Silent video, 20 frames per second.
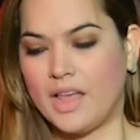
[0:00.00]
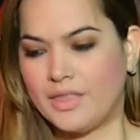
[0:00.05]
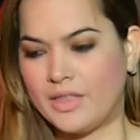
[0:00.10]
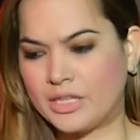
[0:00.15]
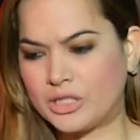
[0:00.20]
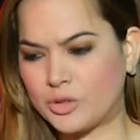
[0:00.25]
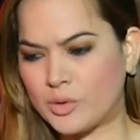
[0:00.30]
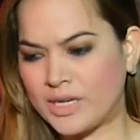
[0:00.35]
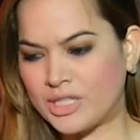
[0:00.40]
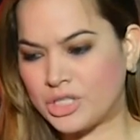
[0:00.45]

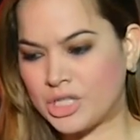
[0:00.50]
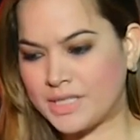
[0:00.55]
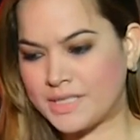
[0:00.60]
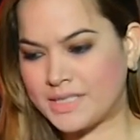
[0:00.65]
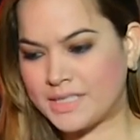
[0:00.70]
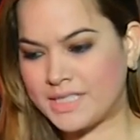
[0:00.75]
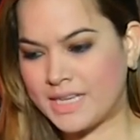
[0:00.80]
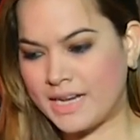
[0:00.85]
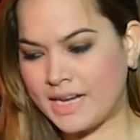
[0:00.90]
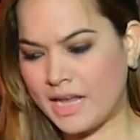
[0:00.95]
That's right,
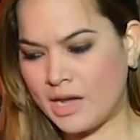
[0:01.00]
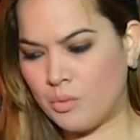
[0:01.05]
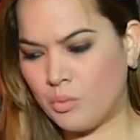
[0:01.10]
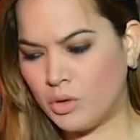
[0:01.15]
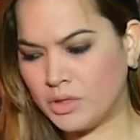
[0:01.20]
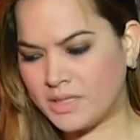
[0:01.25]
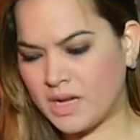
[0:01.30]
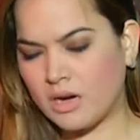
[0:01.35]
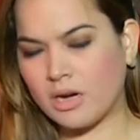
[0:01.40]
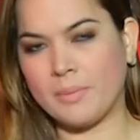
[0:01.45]
Justin. And
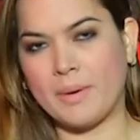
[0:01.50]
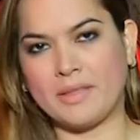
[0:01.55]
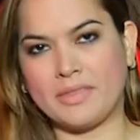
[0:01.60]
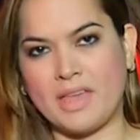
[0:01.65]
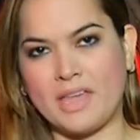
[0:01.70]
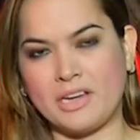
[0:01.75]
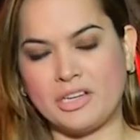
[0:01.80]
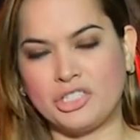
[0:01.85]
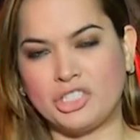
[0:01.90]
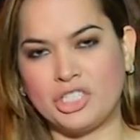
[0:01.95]
we'll talk about
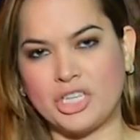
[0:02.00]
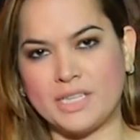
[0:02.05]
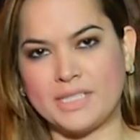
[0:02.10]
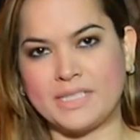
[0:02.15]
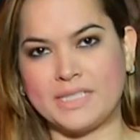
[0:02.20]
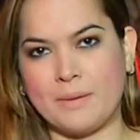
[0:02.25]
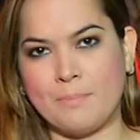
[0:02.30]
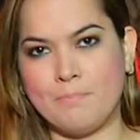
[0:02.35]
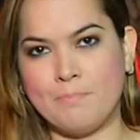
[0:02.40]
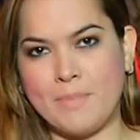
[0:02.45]
that in
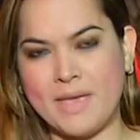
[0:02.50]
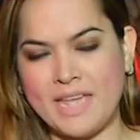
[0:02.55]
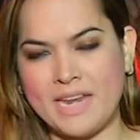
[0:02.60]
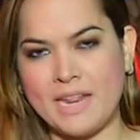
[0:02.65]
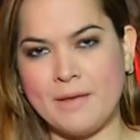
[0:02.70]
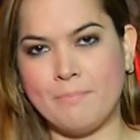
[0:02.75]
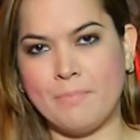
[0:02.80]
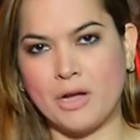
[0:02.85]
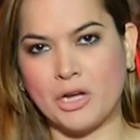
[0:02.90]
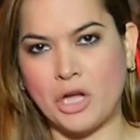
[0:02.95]
just a
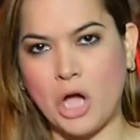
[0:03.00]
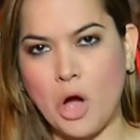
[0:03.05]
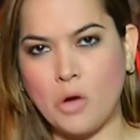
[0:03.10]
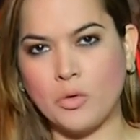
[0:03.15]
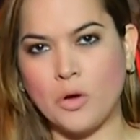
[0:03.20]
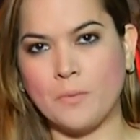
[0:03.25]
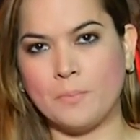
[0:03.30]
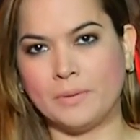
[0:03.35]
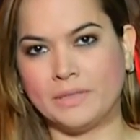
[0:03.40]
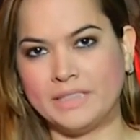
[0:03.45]
minute. But
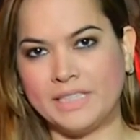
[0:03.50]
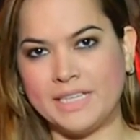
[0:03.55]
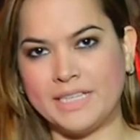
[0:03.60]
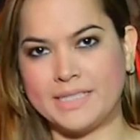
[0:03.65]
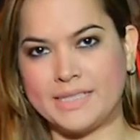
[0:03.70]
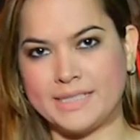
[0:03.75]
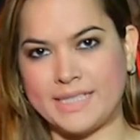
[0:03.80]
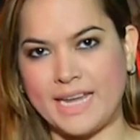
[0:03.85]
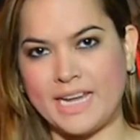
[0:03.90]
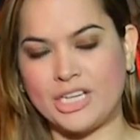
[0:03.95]
Cocoa
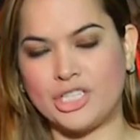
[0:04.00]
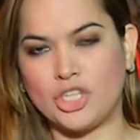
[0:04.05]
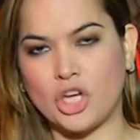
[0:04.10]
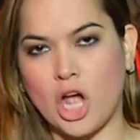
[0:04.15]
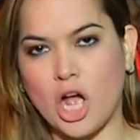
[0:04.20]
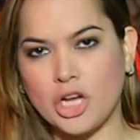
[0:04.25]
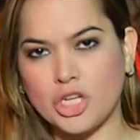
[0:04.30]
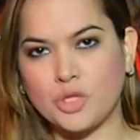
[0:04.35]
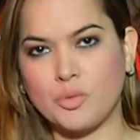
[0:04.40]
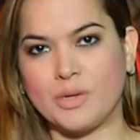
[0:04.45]
police say
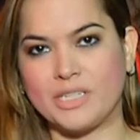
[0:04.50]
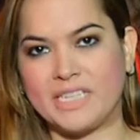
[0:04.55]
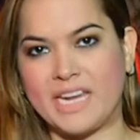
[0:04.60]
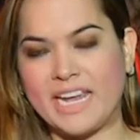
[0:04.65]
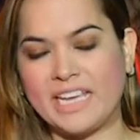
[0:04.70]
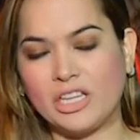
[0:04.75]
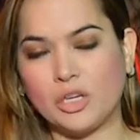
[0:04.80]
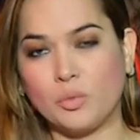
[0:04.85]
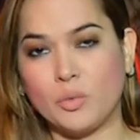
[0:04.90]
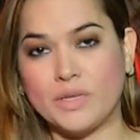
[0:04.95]
Joshua
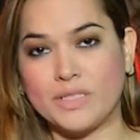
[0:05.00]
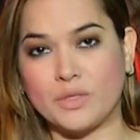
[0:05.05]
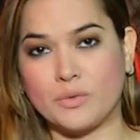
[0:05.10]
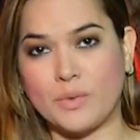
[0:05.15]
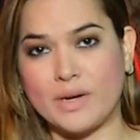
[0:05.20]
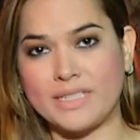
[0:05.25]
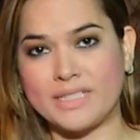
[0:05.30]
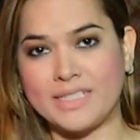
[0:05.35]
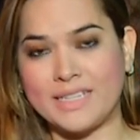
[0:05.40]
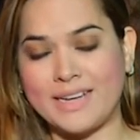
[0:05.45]
Taylor was
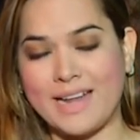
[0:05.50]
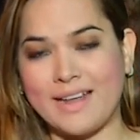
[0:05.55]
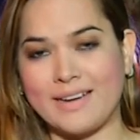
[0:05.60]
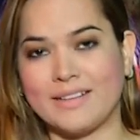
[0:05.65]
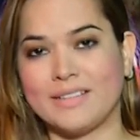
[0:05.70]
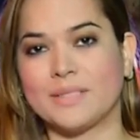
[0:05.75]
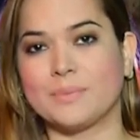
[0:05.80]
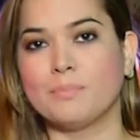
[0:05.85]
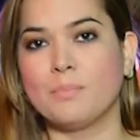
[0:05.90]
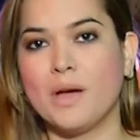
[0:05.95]
arrested at
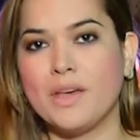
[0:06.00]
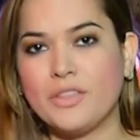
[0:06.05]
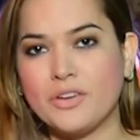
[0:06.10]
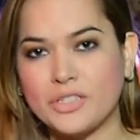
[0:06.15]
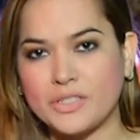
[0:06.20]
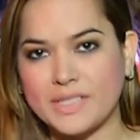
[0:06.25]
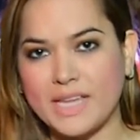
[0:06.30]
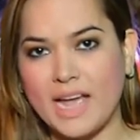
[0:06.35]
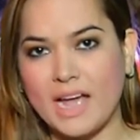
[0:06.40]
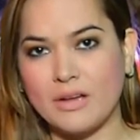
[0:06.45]
his
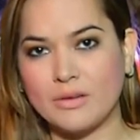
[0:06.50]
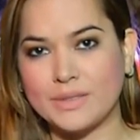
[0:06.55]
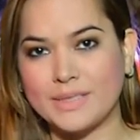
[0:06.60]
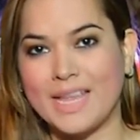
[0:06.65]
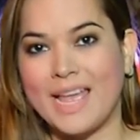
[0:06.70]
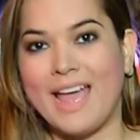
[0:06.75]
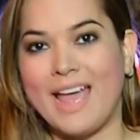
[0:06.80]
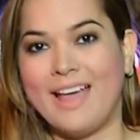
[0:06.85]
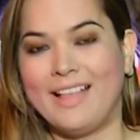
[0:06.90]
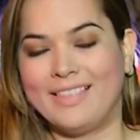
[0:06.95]
mother's house
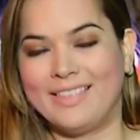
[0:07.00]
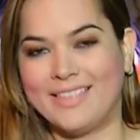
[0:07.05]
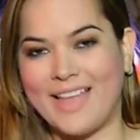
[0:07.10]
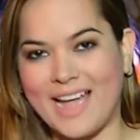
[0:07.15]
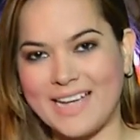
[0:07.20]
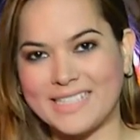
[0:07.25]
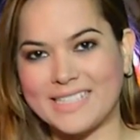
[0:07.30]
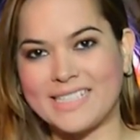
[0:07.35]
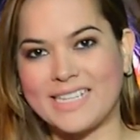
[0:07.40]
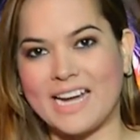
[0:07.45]

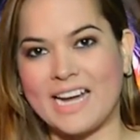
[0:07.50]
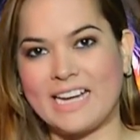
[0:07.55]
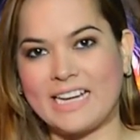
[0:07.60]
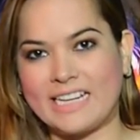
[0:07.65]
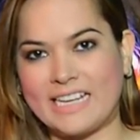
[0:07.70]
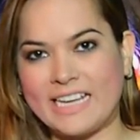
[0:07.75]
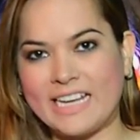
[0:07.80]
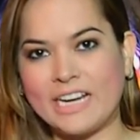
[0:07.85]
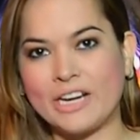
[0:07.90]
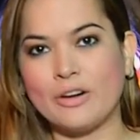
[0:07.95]
last night
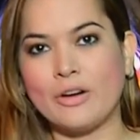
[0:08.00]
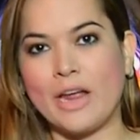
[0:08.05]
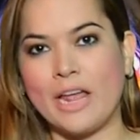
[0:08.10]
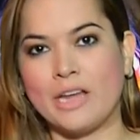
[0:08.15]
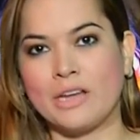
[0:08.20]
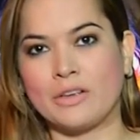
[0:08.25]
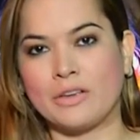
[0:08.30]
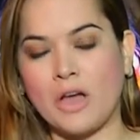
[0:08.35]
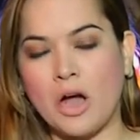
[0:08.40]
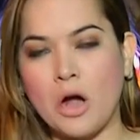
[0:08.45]
here
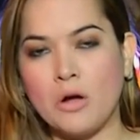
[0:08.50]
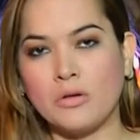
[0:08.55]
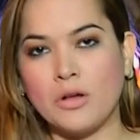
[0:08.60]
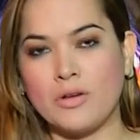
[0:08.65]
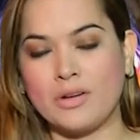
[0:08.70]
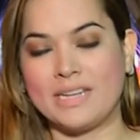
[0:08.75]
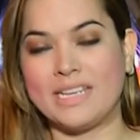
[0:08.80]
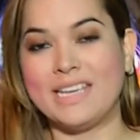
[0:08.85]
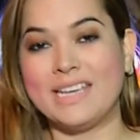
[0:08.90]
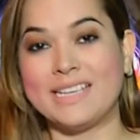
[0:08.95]
in Cocoa,
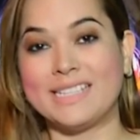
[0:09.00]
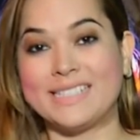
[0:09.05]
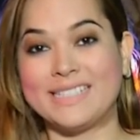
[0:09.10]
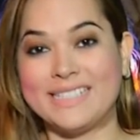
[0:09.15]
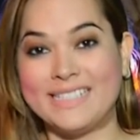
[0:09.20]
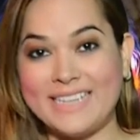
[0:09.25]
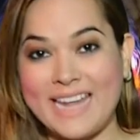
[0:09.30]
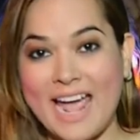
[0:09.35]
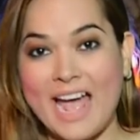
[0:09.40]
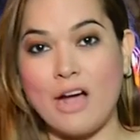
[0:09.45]
and he is
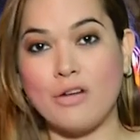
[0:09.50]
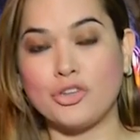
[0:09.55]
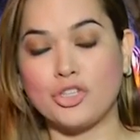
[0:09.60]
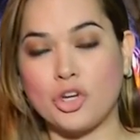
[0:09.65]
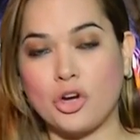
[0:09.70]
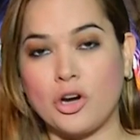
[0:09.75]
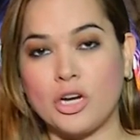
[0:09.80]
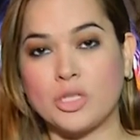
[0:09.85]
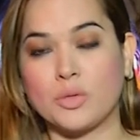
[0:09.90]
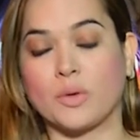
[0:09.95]
now
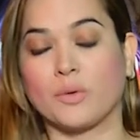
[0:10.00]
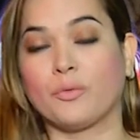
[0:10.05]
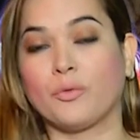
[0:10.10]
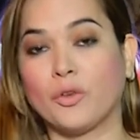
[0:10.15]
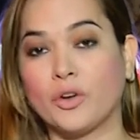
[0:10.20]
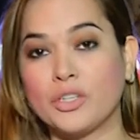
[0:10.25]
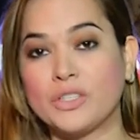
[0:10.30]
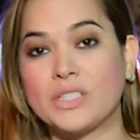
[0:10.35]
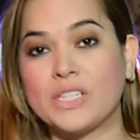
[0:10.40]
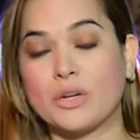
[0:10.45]
charged with
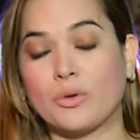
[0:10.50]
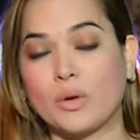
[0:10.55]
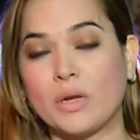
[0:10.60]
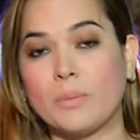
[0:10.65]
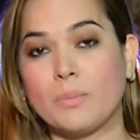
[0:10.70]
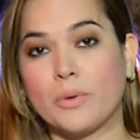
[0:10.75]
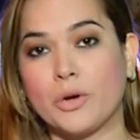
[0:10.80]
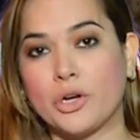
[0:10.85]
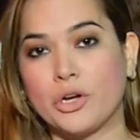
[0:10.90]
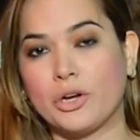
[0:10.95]
first degree
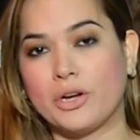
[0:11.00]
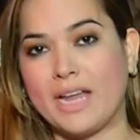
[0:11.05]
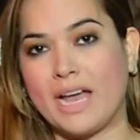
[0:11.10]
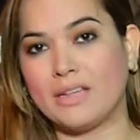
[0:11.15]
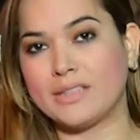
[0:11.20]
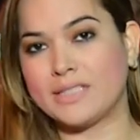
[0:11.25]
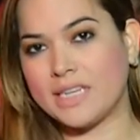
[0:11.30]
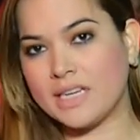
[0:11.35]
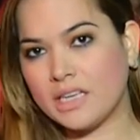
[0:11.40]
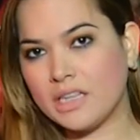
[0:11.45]
murder. Now,
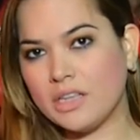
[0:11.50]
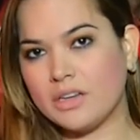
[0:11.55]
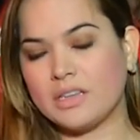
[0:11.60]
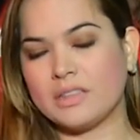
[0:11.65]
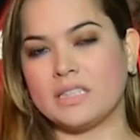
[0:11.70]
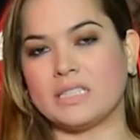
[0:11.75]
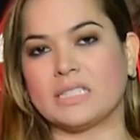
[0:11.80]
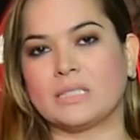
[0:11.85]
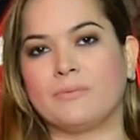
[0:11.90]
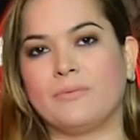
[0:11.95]
take a look at
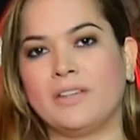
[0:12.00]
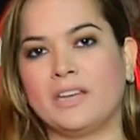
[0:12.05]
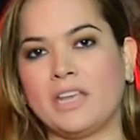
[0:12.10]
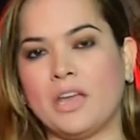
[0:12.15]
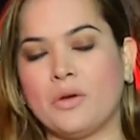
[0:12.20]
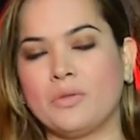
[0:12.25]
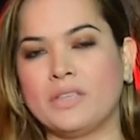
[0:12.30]
this video.